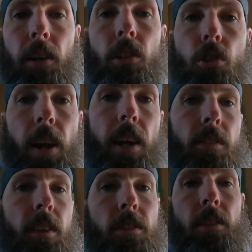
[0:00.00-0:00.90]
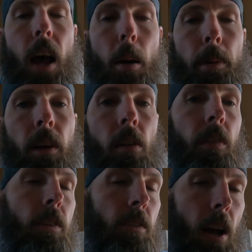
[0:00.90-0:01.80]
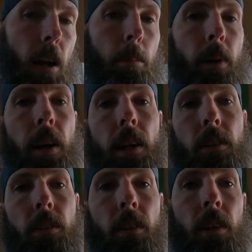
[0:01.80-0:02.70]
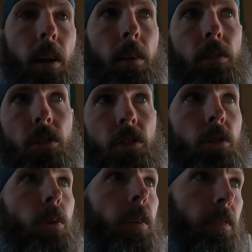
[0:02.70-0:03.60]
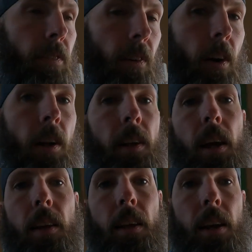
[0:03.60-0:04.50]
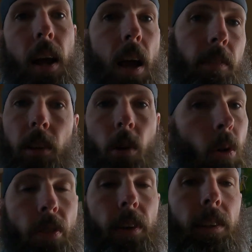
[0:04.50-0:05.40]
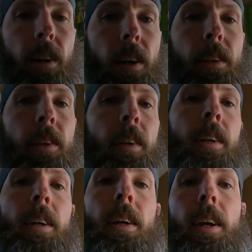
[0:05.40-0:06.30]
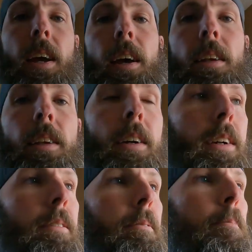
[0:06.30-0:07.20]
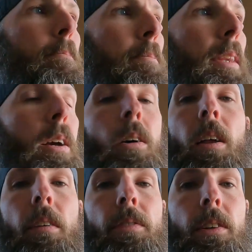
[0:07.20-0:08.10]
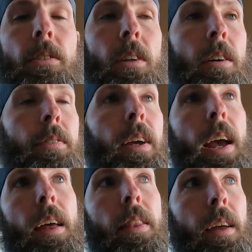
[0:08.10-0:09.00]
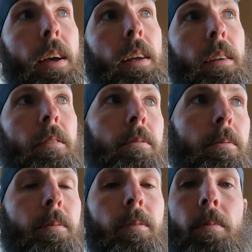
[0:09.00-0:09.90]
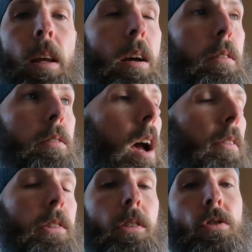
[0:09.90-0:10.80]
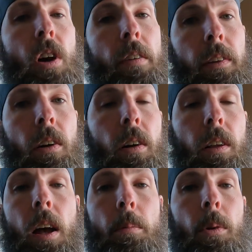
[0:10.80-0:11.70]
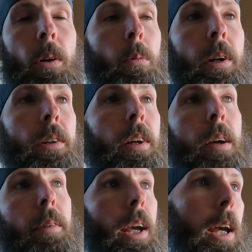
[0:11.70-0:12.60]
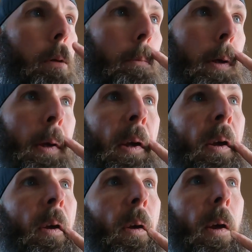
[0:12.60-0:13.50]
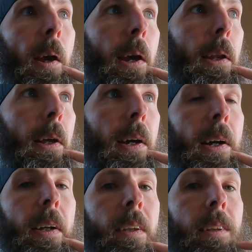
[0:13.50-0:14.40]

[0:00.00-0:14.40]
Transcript: and contrast on stopping over the stock brakes, just doing the front, and then having the whole thing done, and you know, all that fun stuff. And then to obviously drive the car a lot more. Wintertime came, and the